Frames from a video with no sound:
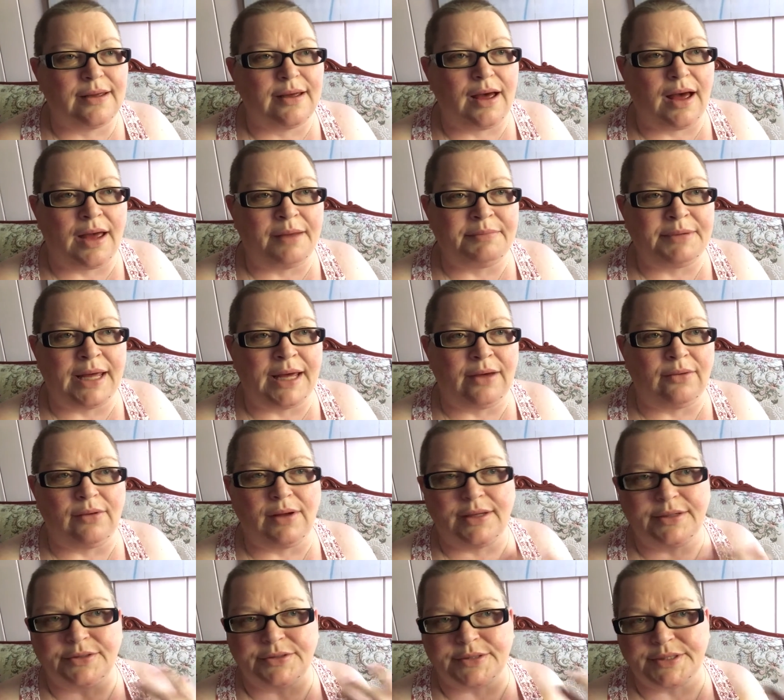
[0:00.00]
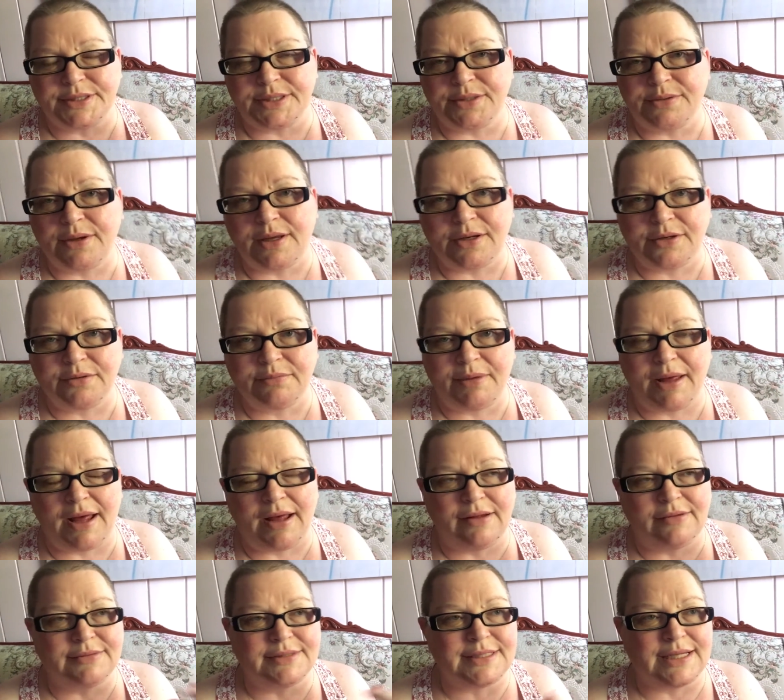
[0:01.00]
I'm now under 200
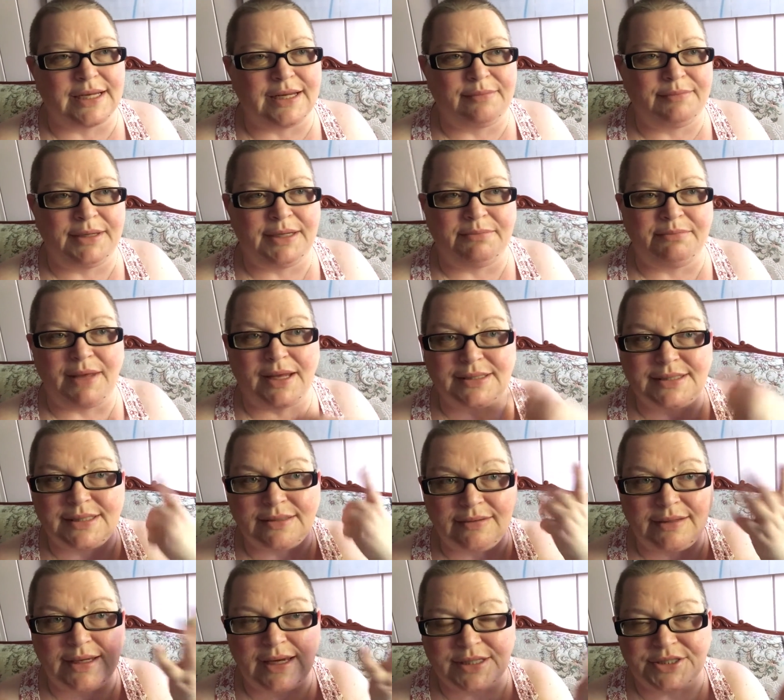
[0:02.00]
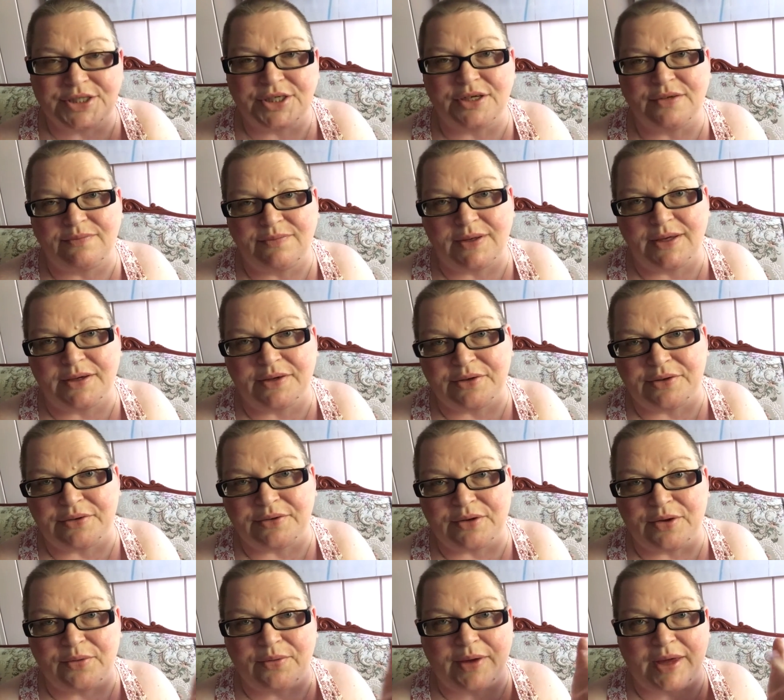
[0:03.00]
pounds, and I mean, mentally I should have
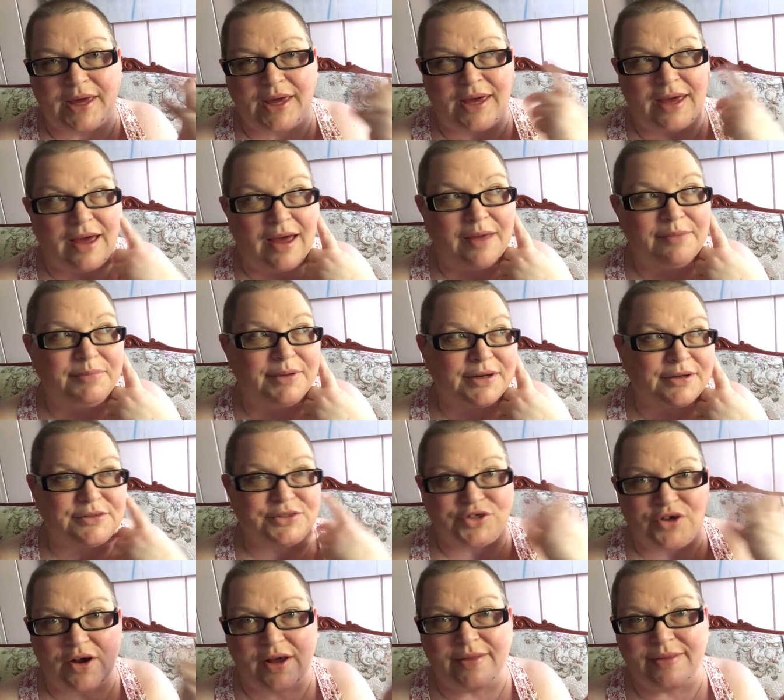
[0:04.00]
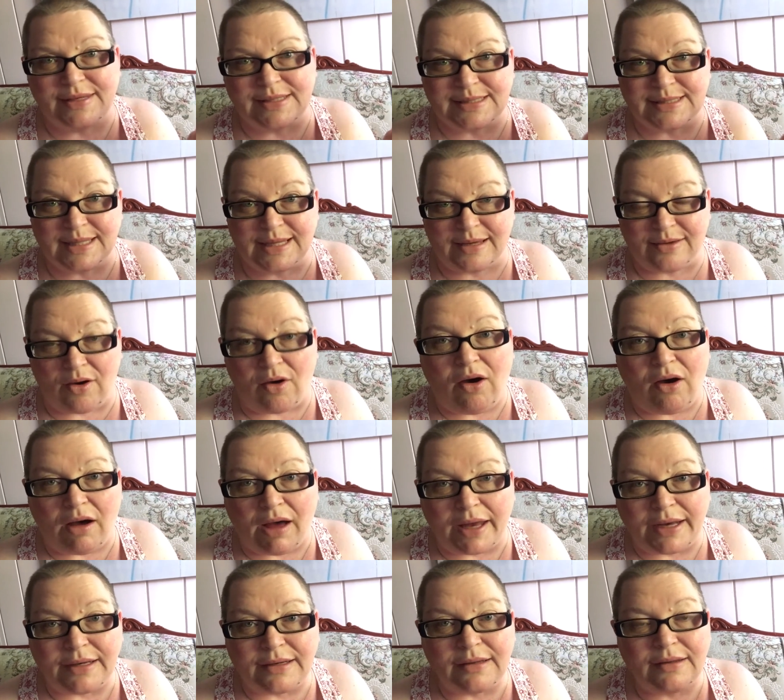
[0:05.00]
figured, okay, I better try this thing
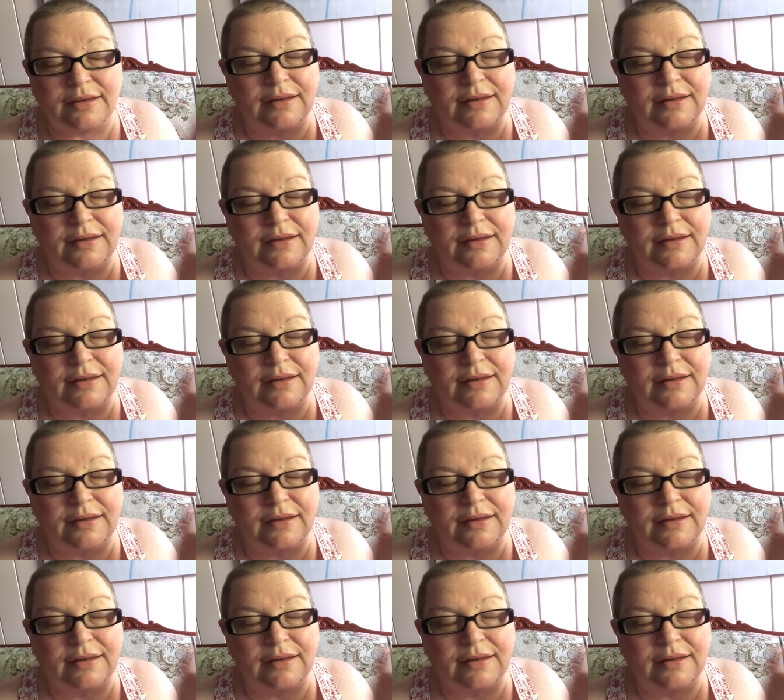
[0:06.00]
on,